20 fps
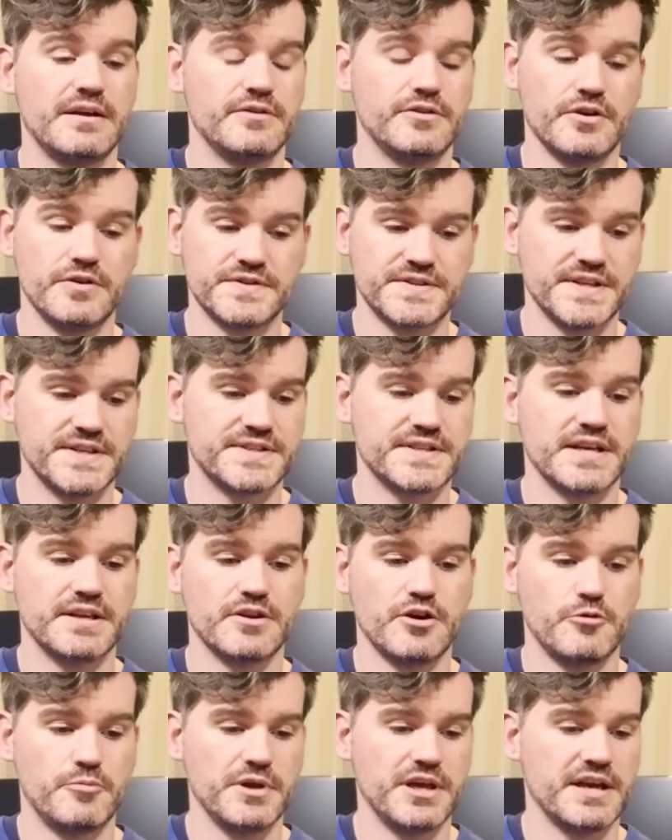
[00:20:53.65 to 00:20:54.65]
No CC,
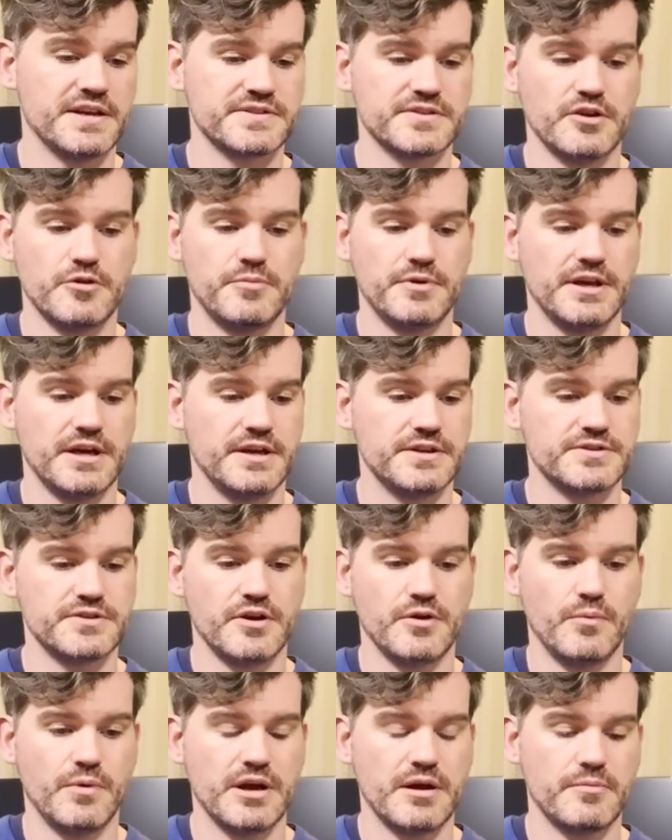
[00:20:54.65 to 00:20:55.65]
no BS, no PH,
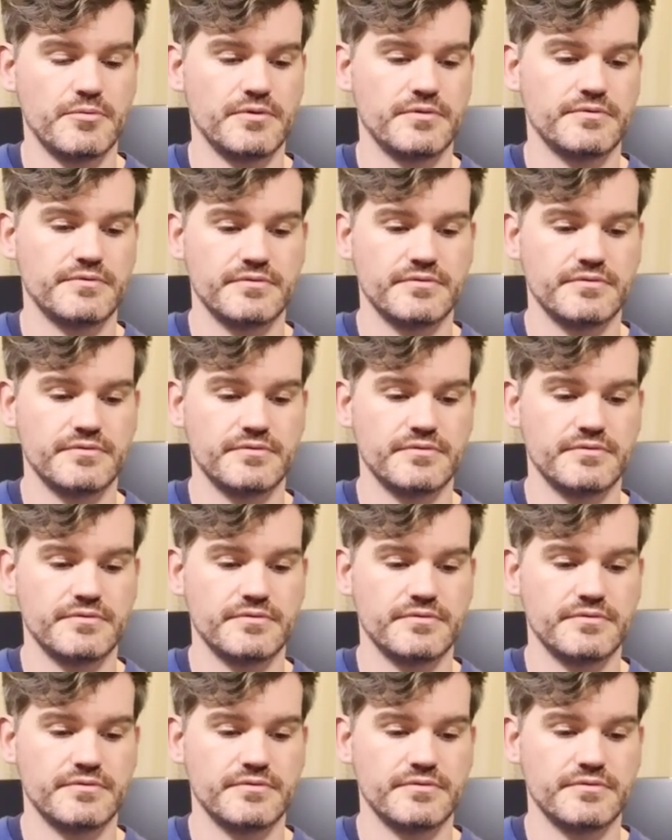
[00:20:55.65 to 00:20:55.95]
no whip,